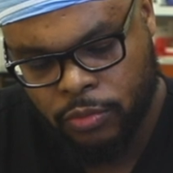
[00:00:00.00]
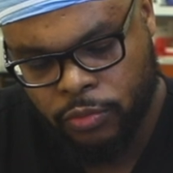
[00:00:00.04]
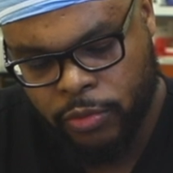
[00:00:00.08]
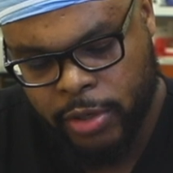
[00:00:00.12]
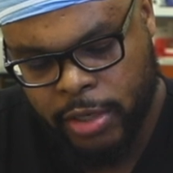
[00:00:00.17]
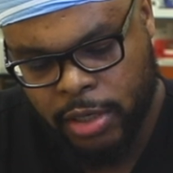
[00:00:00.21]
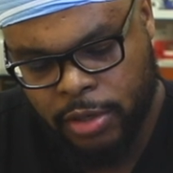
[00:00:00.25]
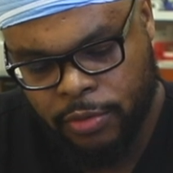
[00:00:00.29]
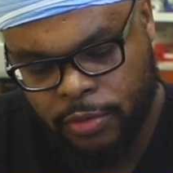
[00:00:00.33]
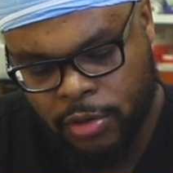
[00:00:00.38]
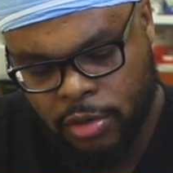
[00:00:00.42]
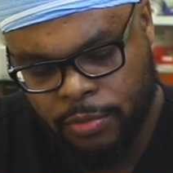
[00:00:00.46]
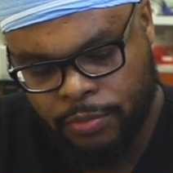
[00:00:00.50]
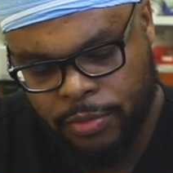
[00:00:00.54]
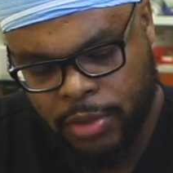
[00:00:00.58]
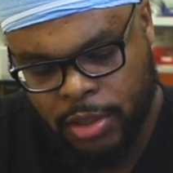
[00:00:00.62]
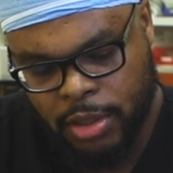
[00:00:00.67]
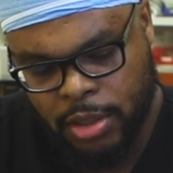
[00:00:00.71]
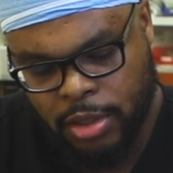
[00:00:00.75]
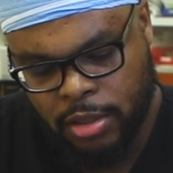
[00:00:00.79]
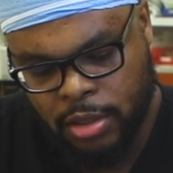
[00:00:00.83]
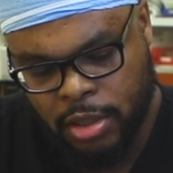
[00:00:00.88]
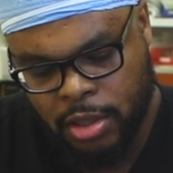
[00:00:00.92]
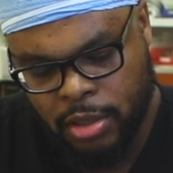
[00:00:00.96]
regroup
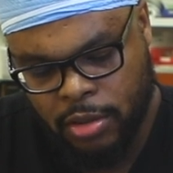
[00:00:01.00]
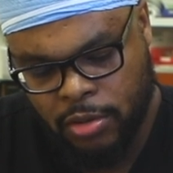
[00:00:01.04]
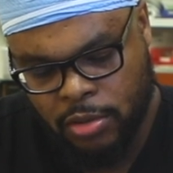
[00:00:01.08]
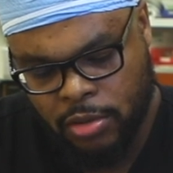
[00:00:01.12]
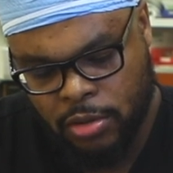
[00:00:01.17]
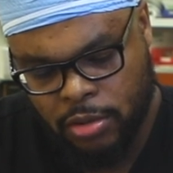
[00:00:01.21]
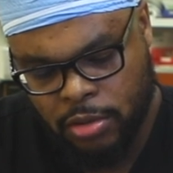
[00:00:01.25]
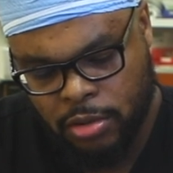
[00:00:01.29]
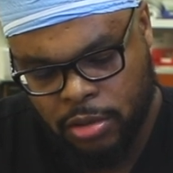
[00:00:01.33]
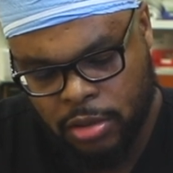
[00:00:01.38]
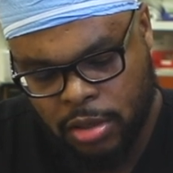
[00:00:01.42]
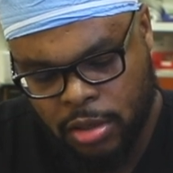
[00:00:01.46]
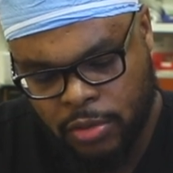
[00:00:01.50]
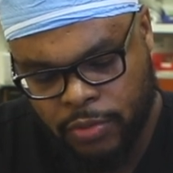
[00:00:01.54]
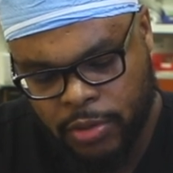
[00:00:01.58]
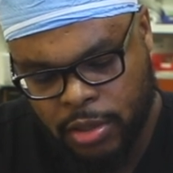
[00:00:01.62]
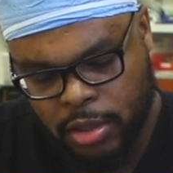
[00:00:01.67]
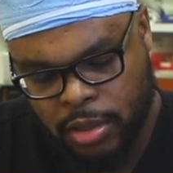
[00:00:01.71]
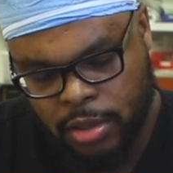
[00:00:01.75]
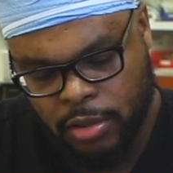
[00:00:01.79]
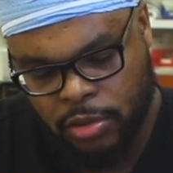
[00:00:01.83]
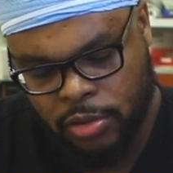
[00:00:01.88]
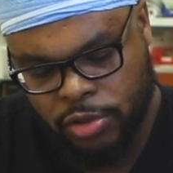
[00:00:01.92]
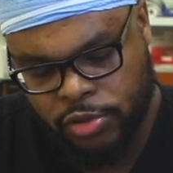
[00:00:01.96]
the needle on uh, the
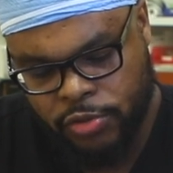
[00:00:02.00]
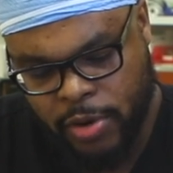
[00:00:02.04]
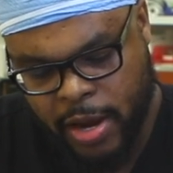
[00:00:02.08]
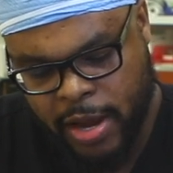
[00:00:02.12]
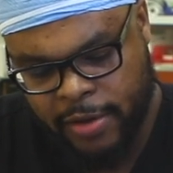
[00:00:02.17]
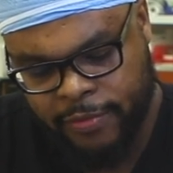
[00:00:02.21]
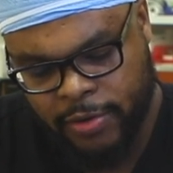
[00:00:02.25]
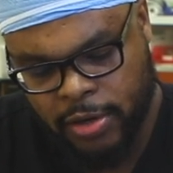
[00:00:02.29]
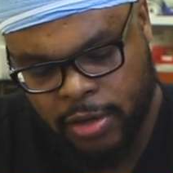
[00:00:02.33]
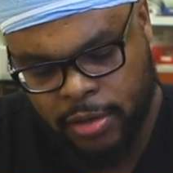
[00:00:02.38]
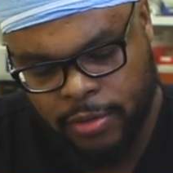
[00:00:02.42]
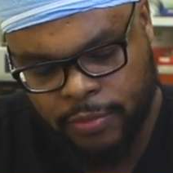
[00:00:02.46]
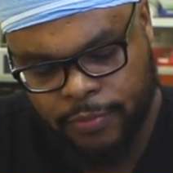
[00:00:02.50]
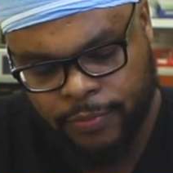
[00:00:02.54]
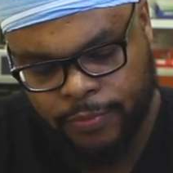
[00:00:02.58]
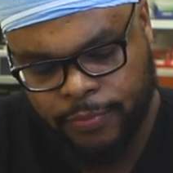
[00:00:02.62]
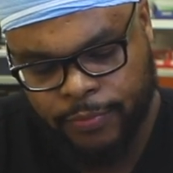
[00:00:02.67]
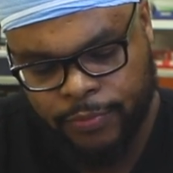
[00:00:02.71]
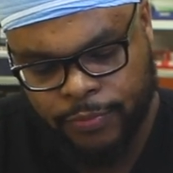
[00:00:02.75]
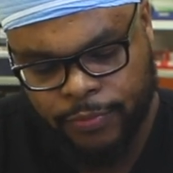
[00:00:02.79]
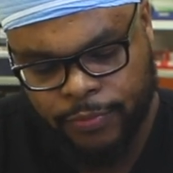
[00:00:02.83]
needle driver.